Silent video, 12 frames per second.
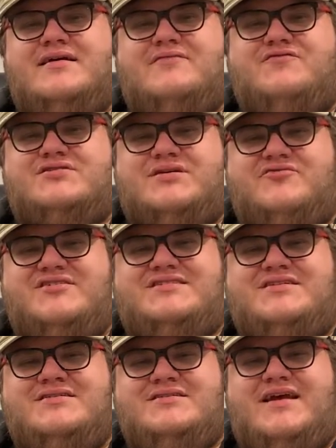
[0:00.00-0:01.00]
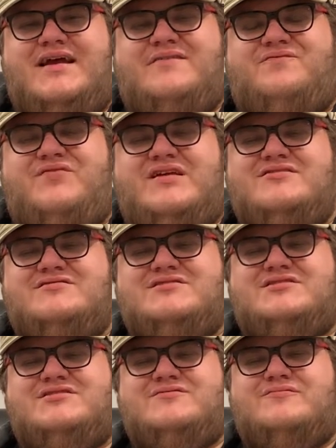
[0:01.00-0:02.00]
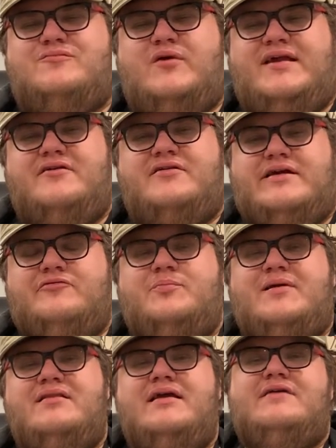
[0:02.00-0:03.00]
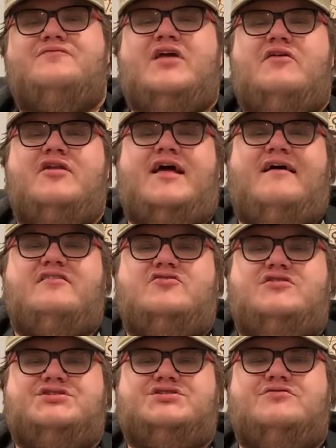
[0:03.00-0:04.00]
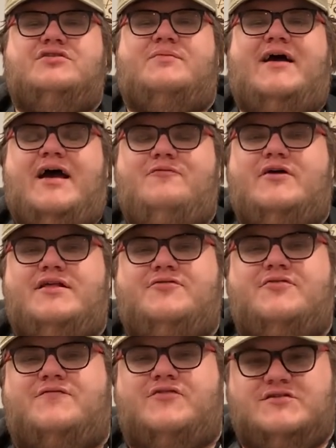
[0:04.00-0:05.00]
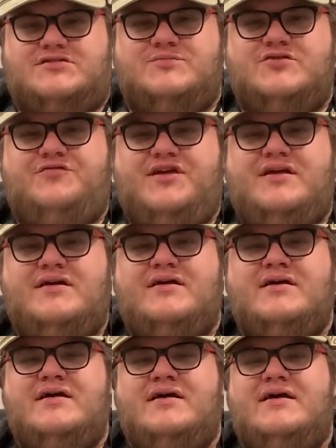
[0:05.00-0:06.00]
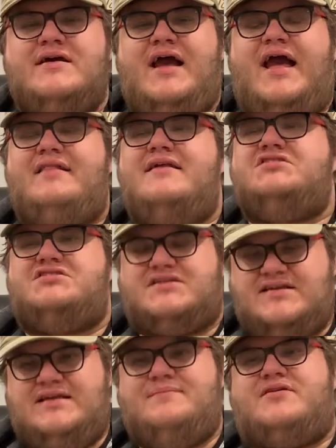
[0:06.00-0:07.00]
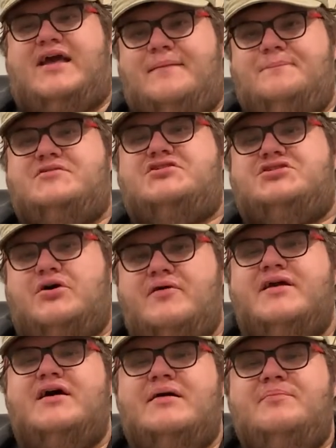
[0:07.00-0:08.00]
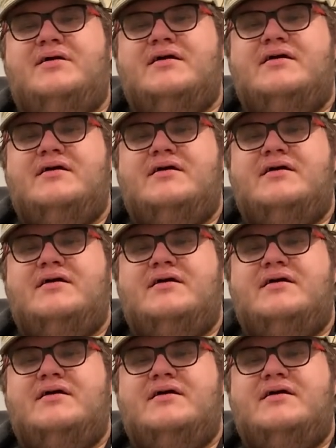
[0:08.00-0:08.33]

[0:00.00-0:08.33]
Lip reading: for some reason, and it feels weird. It would be like if David Hasselhoff showed up halfway through the first movie and then just kept showing up.